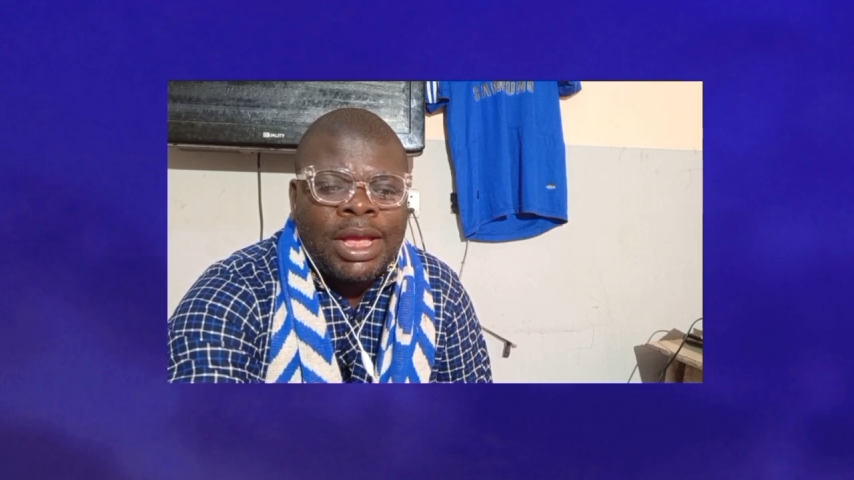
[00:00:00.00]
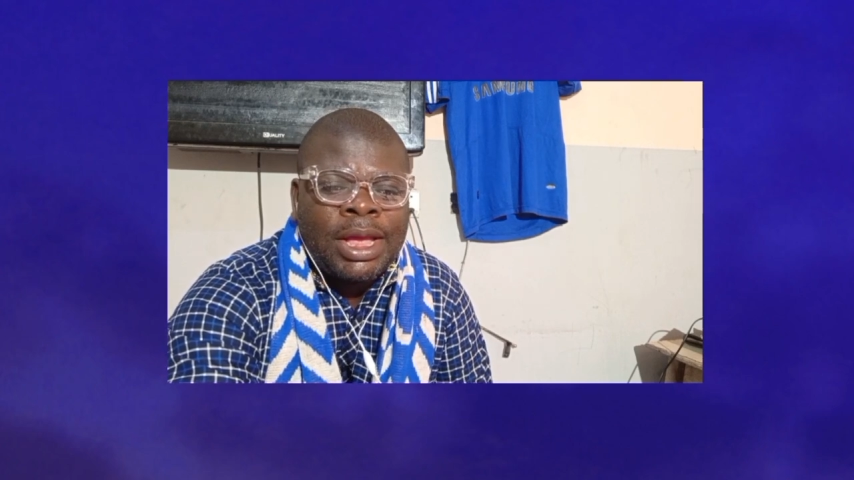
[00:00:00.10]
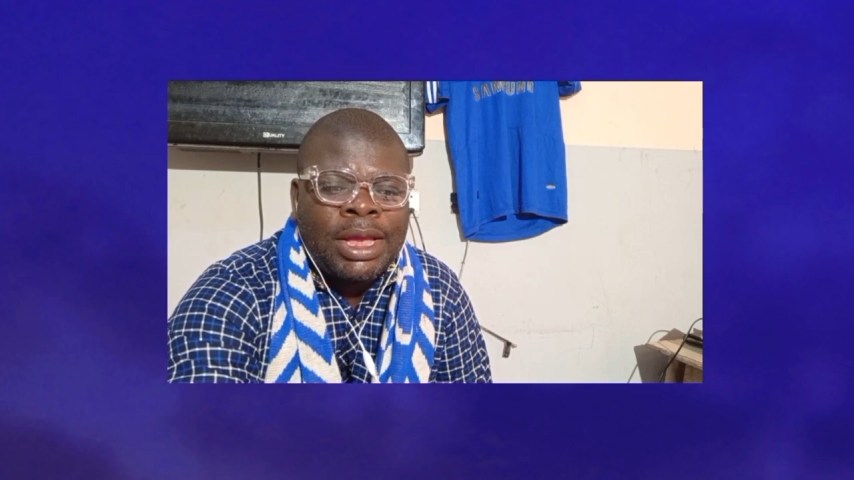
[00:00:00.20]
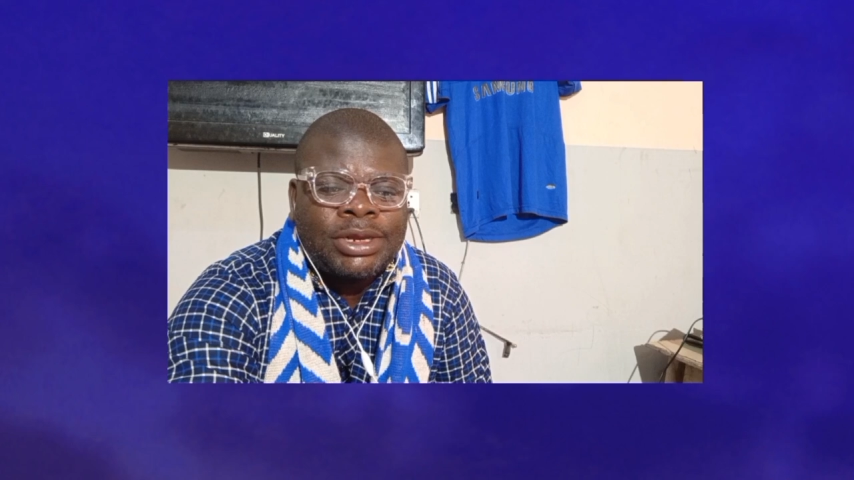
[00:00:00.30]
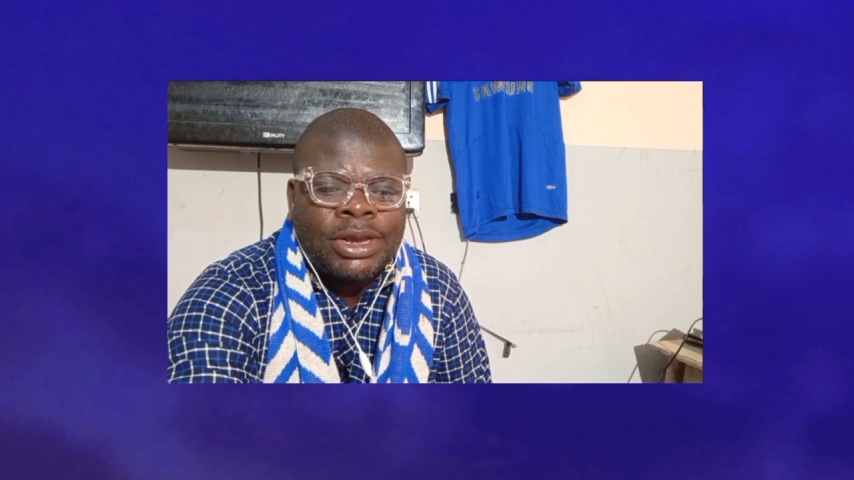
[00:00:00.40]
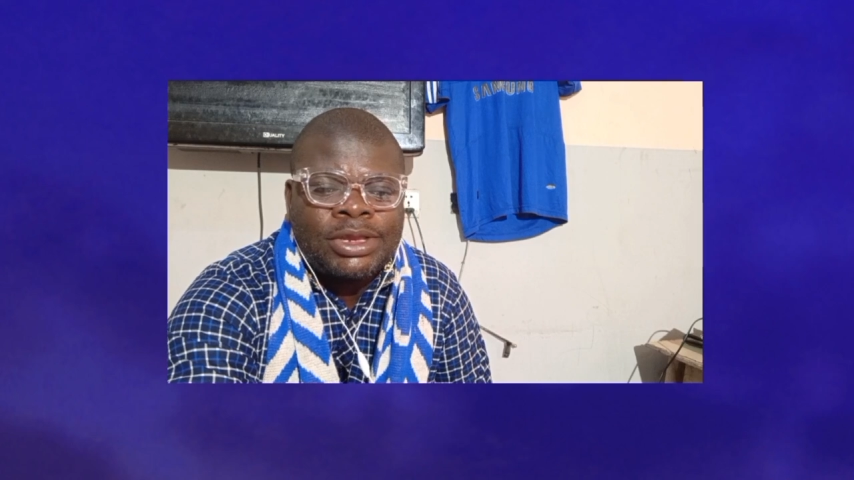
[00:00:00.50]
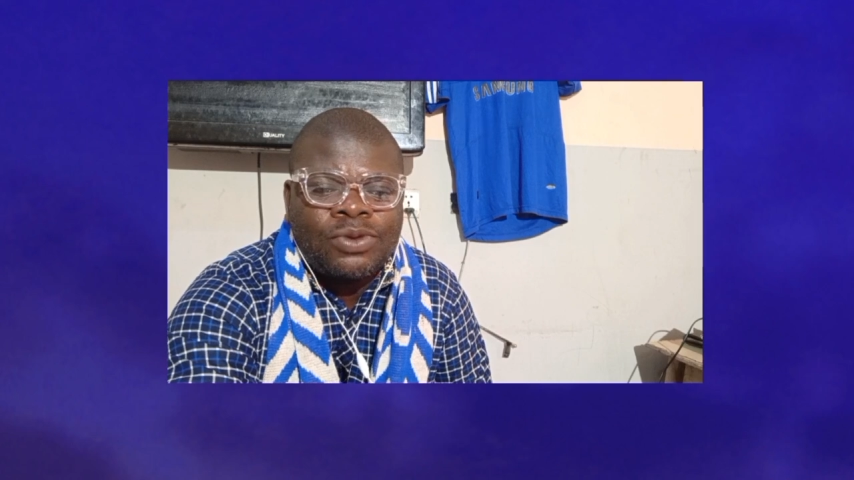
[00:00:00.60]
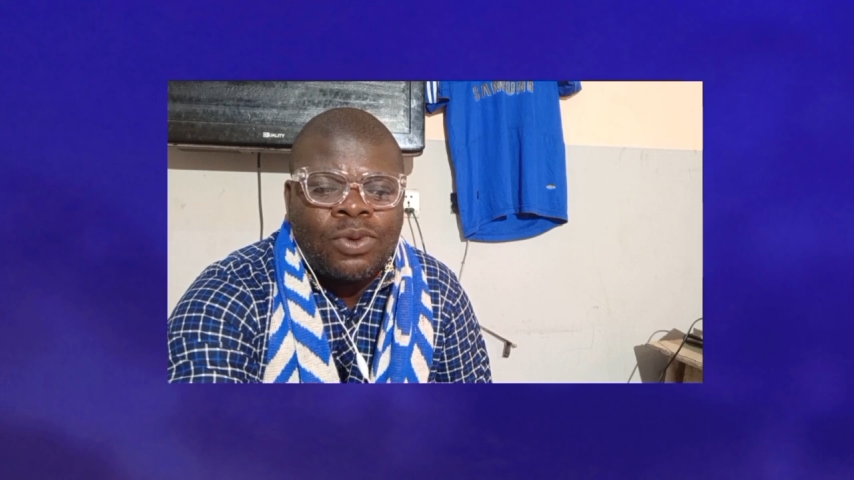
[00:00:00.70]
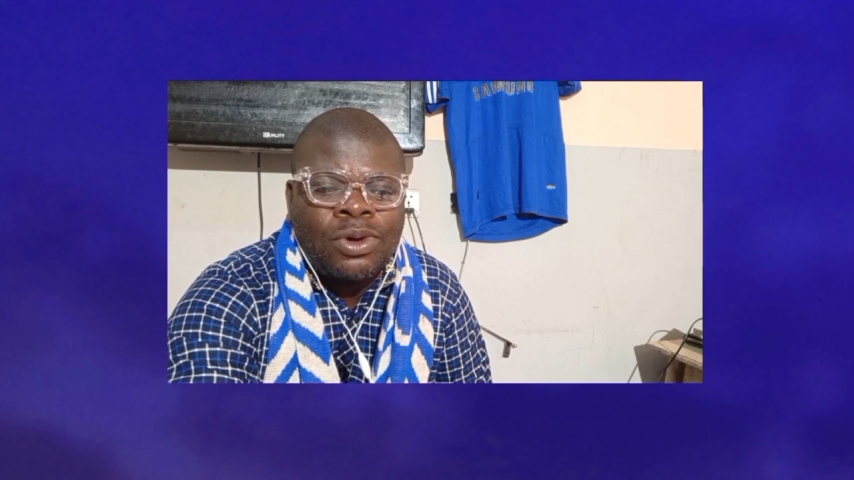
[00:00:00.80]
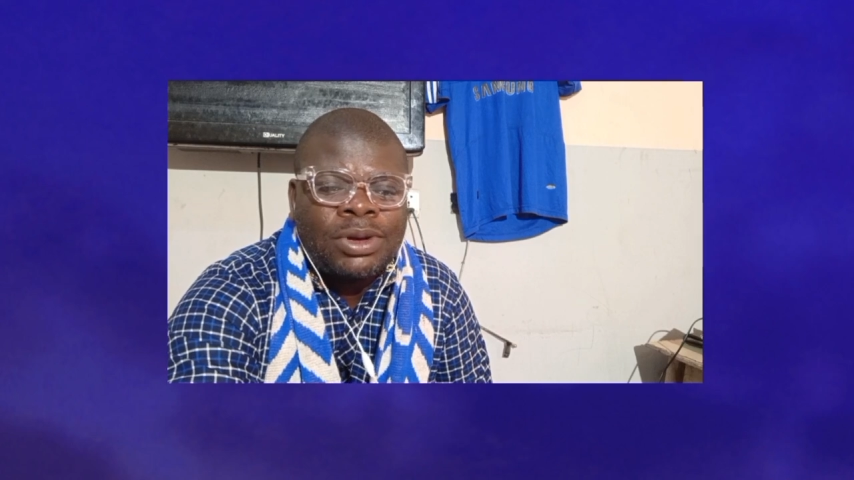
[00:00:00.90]
Chelsea
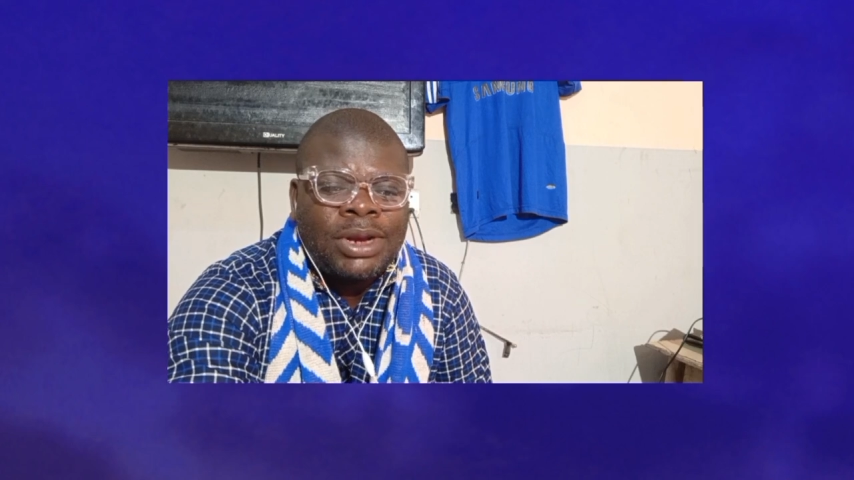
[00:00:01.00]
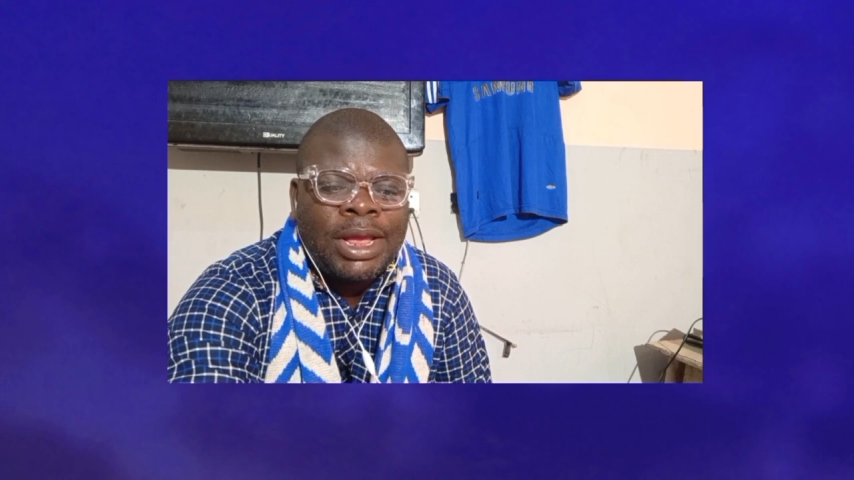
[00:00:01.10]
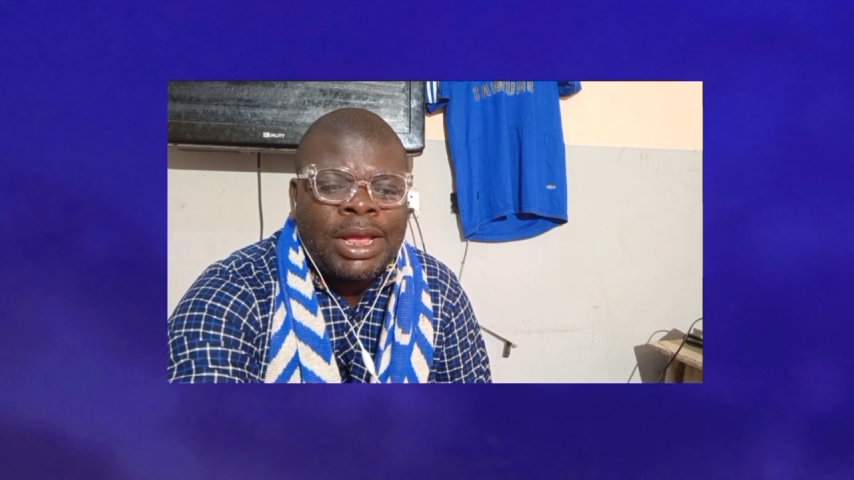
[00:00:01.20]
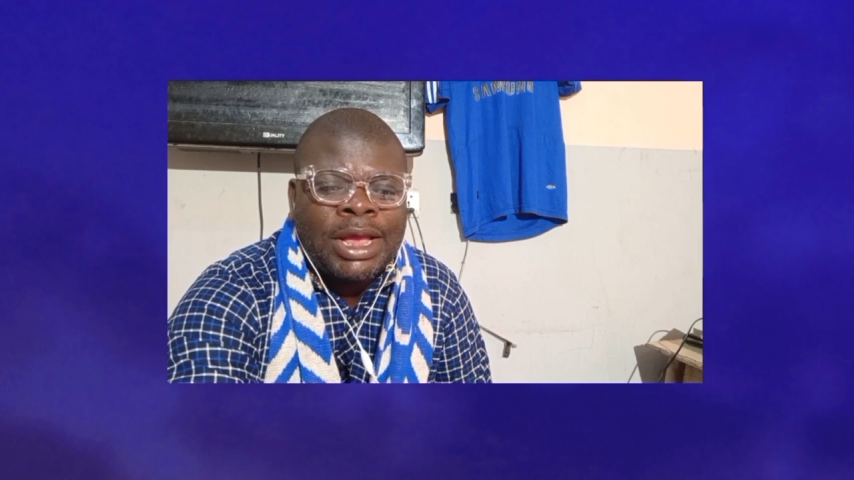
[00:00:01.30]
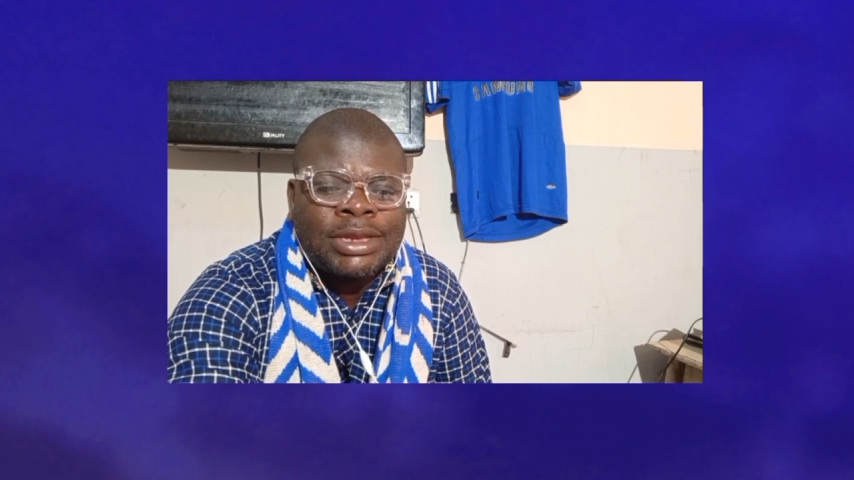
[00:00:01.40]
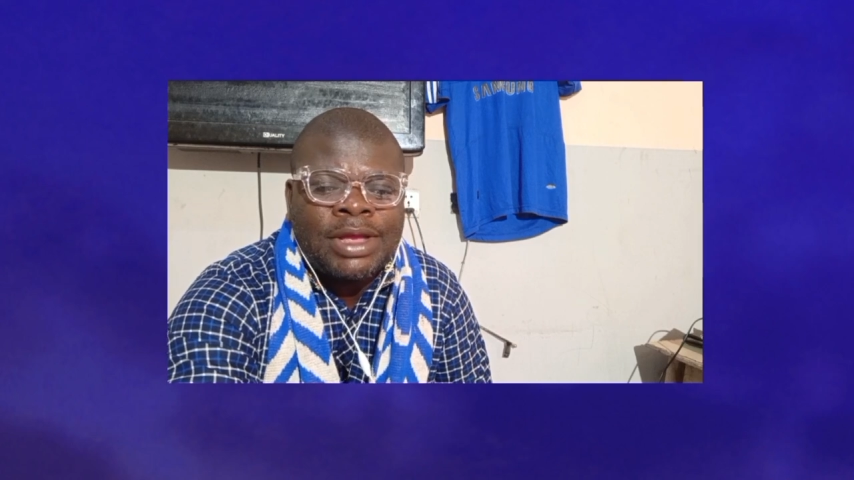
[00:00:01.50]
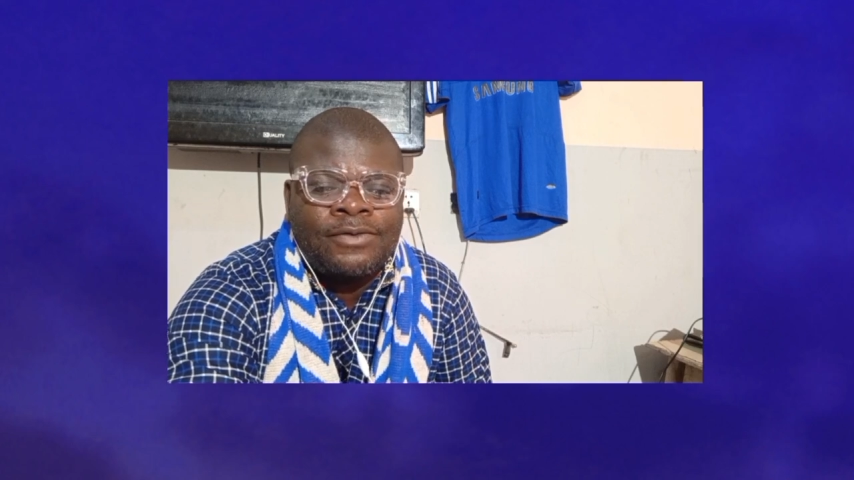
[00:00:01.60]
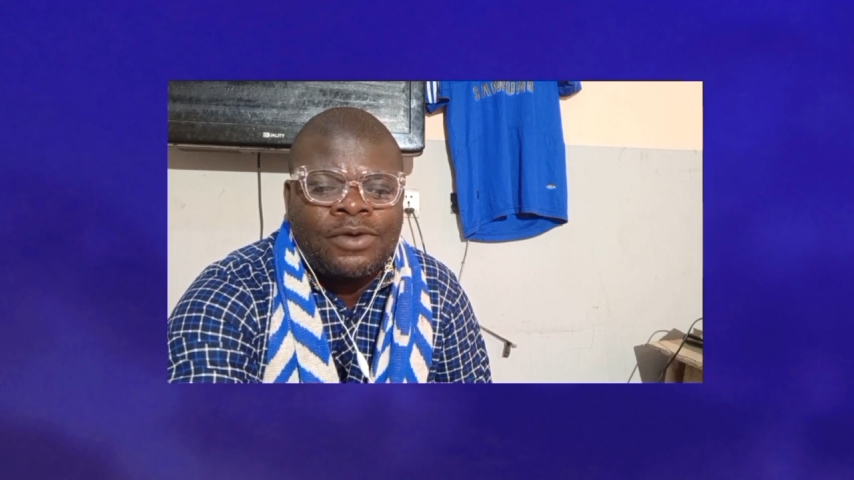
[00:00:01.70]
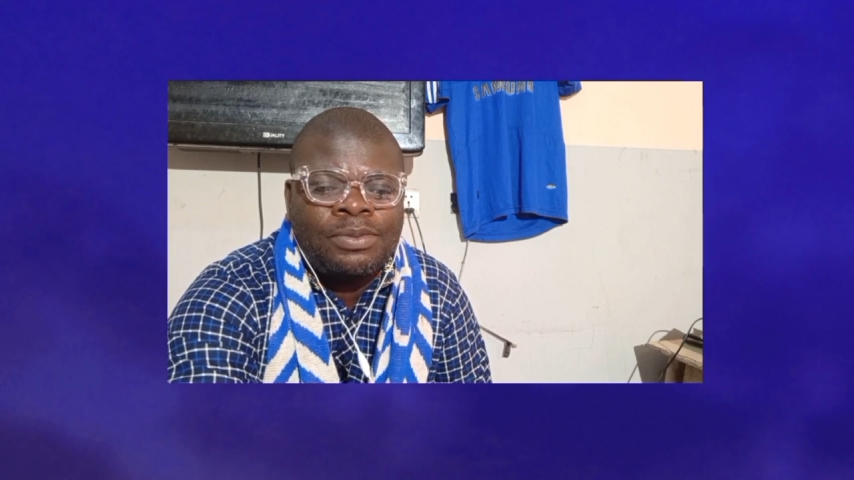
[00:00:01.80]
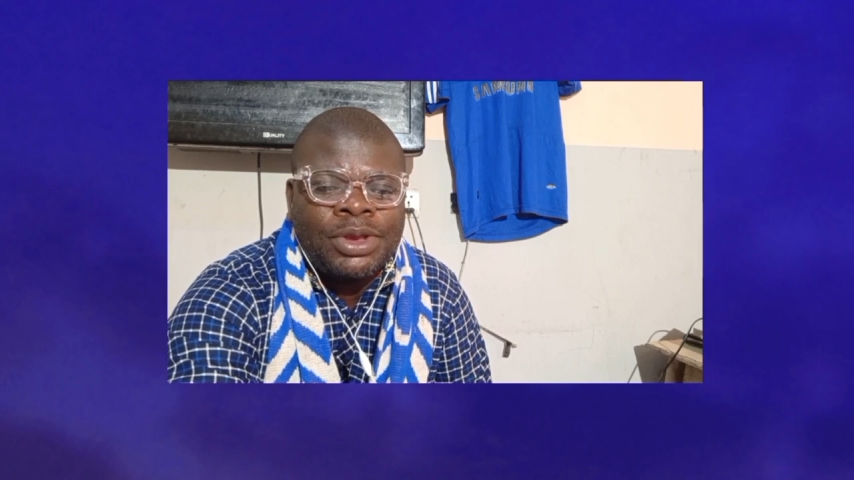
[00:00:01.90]
won at Stamford